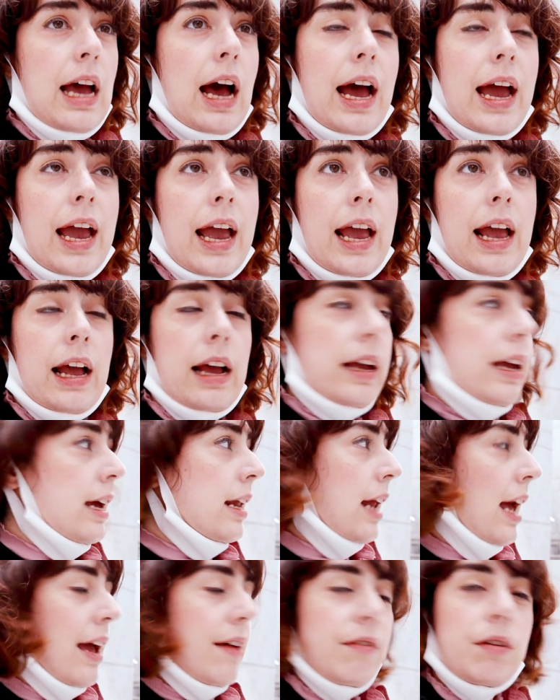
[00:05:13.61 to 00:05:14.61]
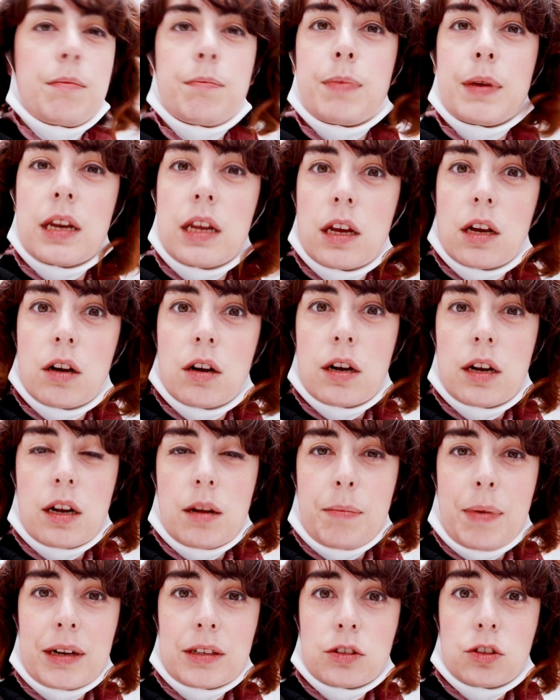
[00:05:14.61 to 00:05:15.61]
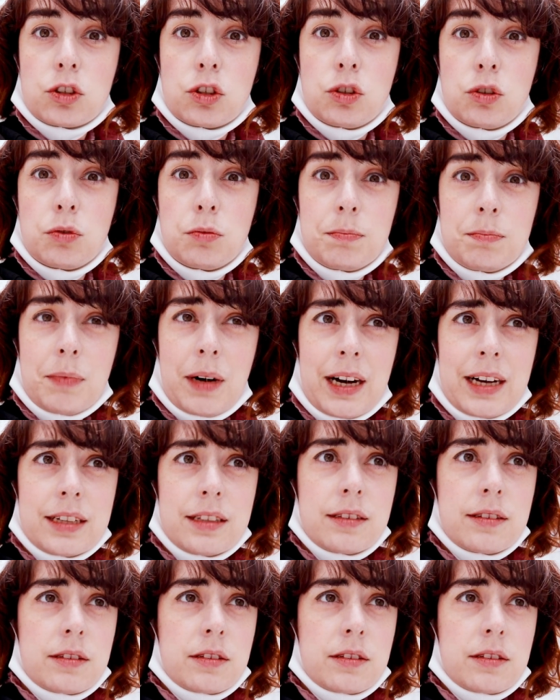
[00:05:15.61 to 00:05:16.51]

I, again, I haven't been here in about two months.